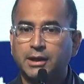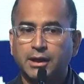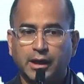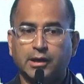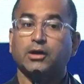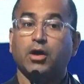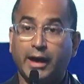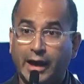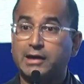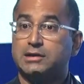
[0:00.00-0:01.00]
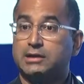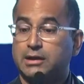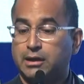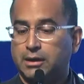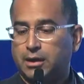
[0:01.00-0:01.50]
And as
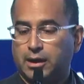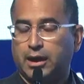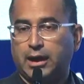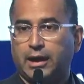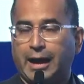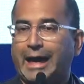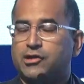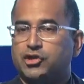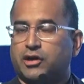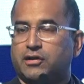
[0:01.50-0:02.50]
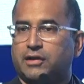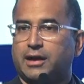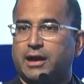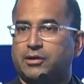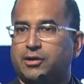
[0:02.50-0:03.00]
a adjunct to
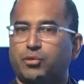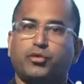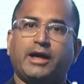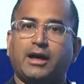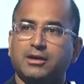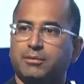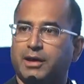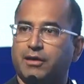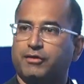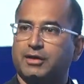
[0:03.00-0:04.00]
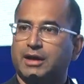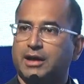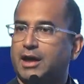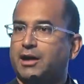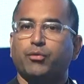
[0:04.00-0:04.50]
that, the mortality benefit they
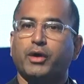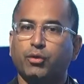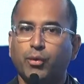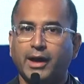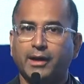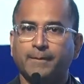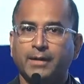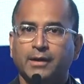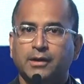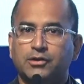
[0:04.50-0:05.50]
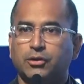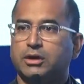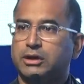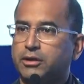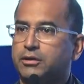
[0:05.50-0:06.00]
got went away. So
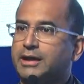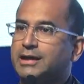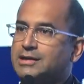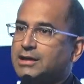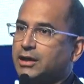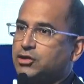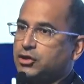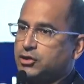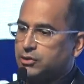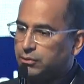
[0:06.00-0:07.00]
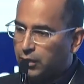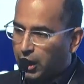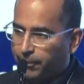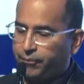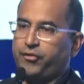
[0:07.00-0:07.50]
clearly, it's not just
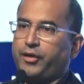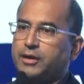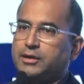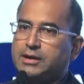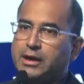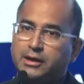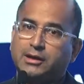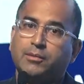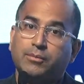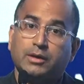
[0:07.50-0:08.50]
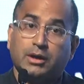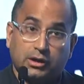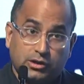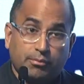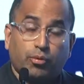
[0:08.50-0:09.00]
upfront telling them that it's
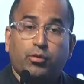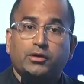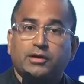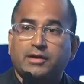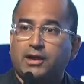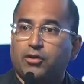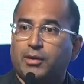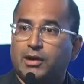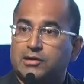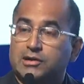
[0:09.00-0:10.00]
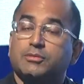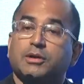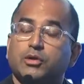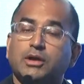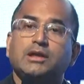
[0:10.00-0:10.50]
important to take your medicines, but you
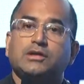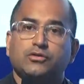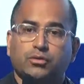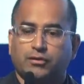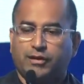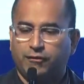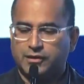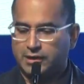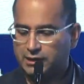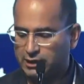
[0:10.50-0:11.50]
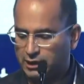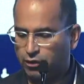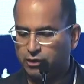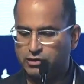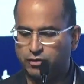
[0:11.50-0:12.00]
need to sort of emphasize
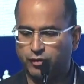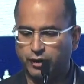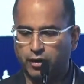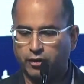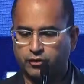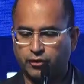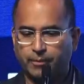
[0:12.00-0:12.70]
adherence over the long term.